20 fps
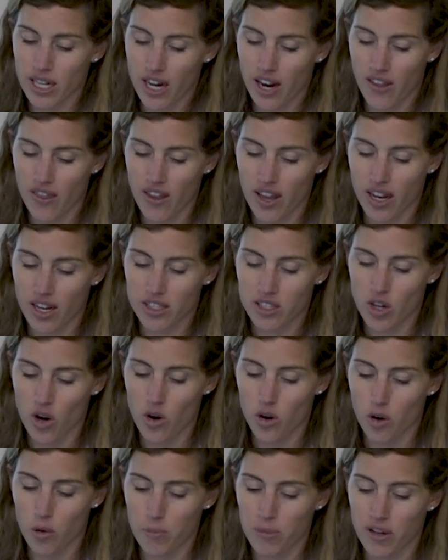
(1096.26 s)
and then
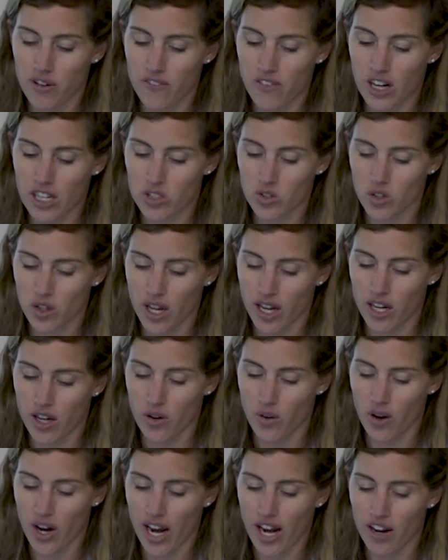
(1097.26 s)
total PFAS-related
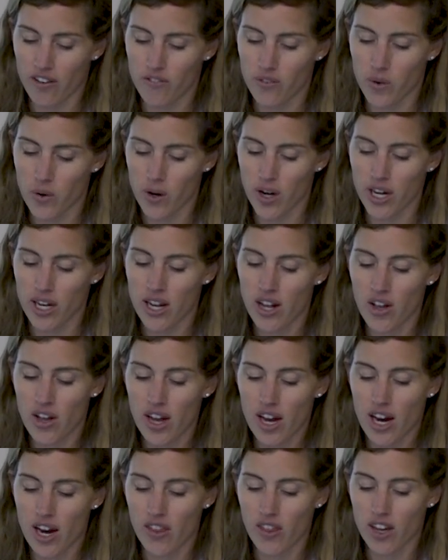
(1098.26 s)
organic fluorine,
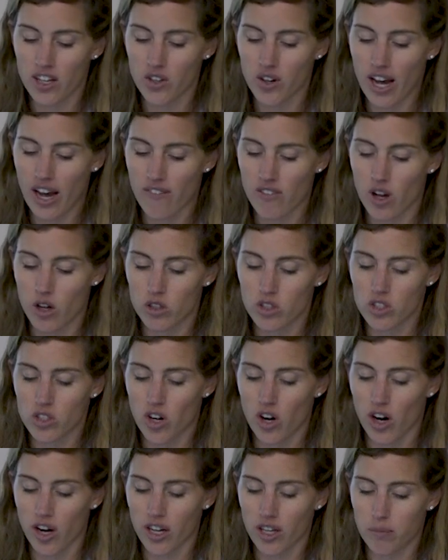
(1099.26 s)
and then you have those
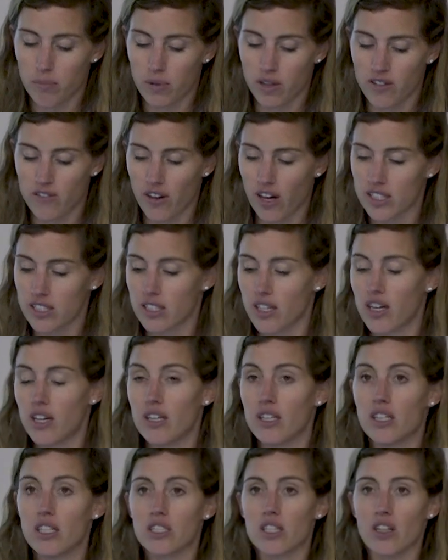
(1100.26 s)
targeted PFAS.
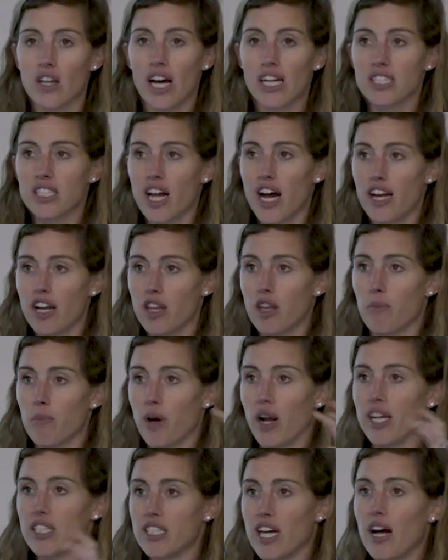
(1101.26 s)
So that's kind of the
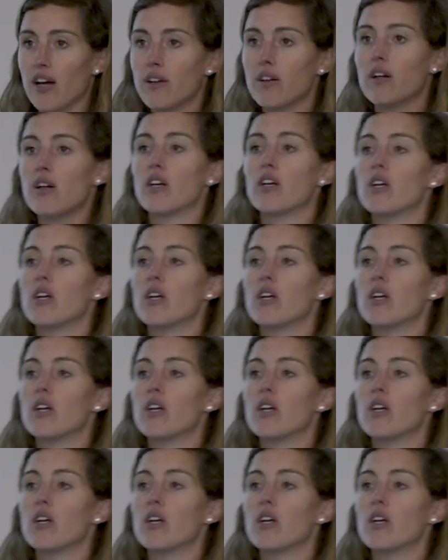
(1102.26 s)
breakdown.